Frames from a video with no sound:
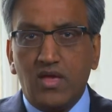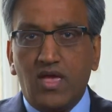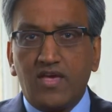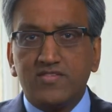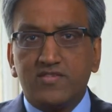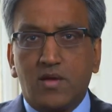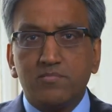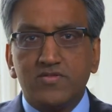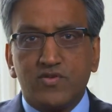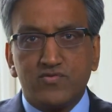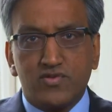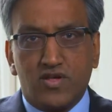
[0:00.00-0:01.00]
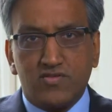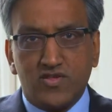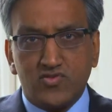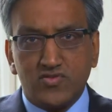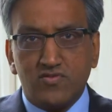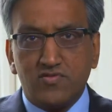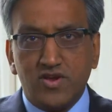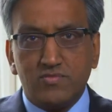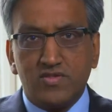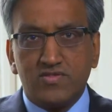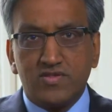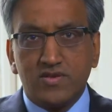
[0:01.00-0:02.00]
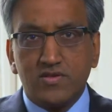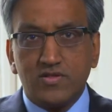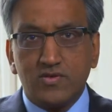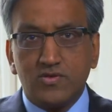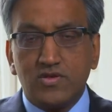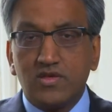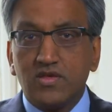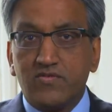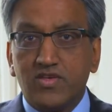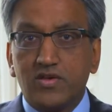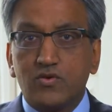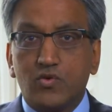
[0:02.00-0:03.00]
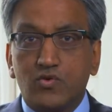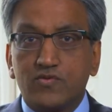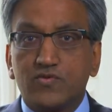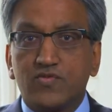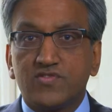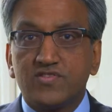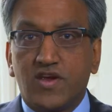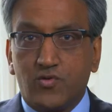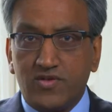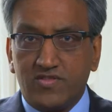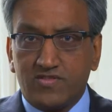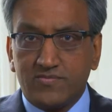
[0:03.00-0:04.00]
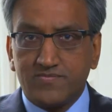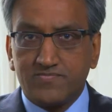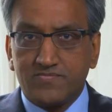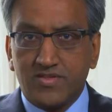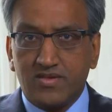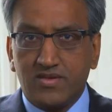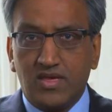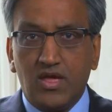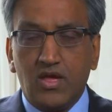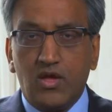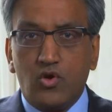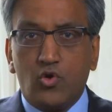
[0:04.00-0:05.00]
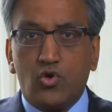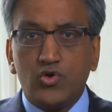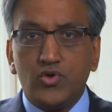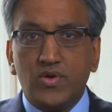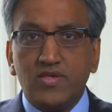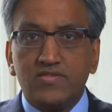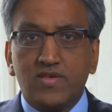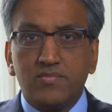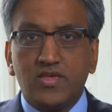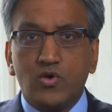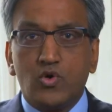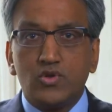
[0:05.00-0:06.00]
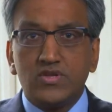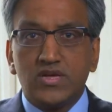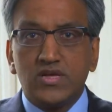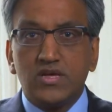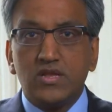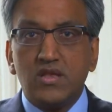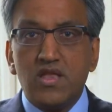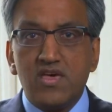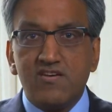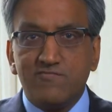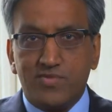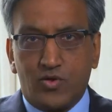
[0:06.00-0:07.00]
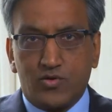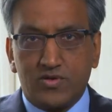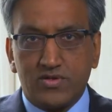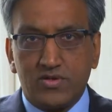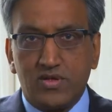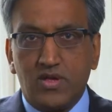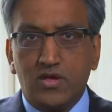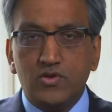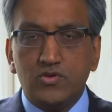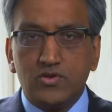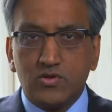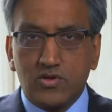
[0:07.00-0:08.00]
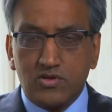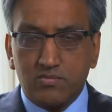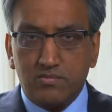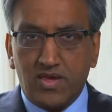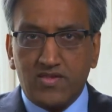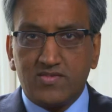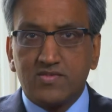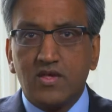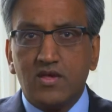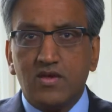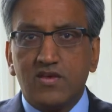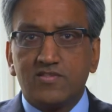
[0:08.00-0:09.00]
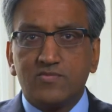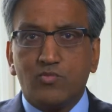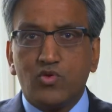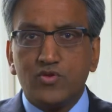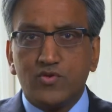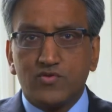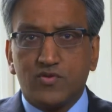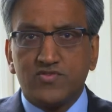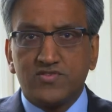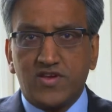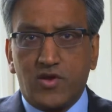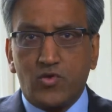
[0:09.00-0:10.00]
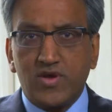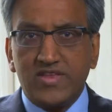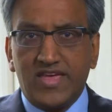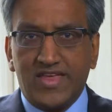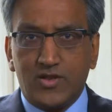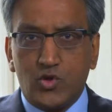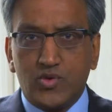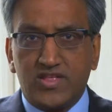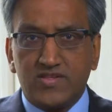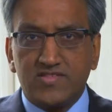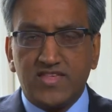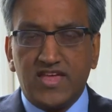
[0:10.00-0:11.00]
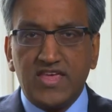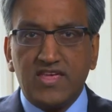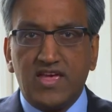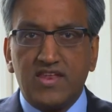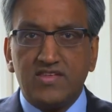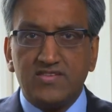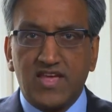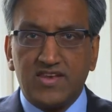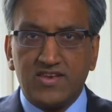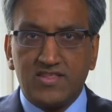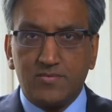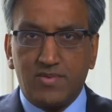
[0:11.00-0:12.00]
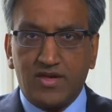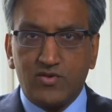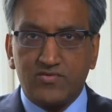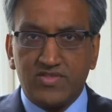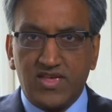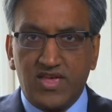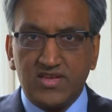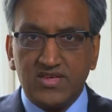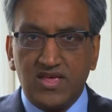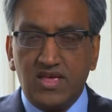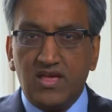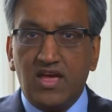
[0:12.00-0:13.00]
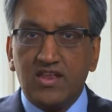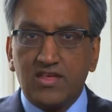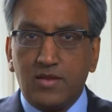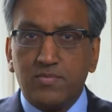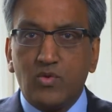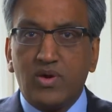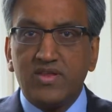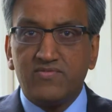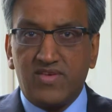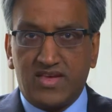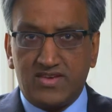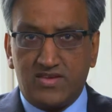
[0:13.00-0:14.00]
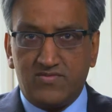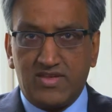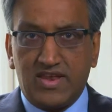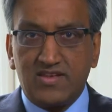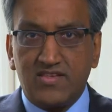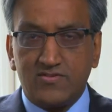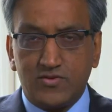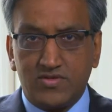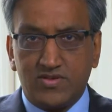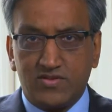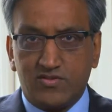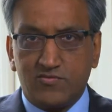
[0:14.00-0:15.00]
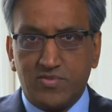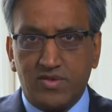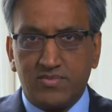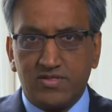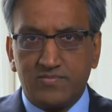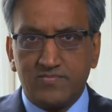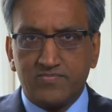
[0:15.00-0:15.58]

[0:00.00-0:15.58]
Examples of transitional treatments include giving a course of steroids, or doing something called a nerve block. You mix a small dose of steroid and local anesthetic and inject it at the back of the head, and it can be quite effective in at least 2/3 of people.